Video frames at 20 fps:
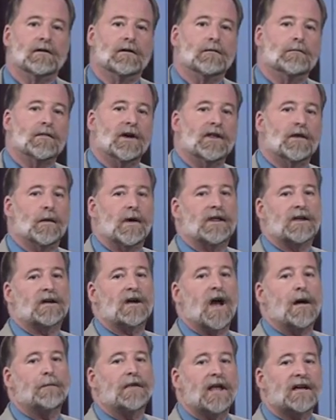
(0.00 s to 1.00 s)
By the way, the
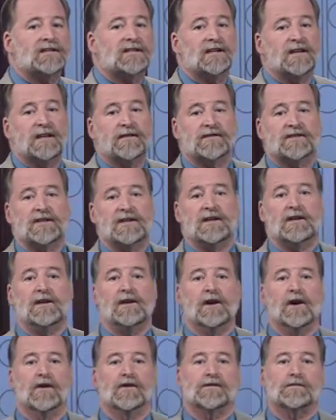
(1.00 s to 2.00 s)
complexity of
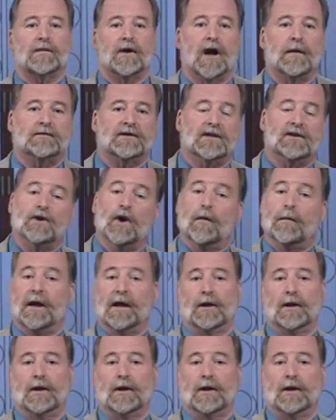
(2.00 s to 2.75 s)
CDOs prompted Nobel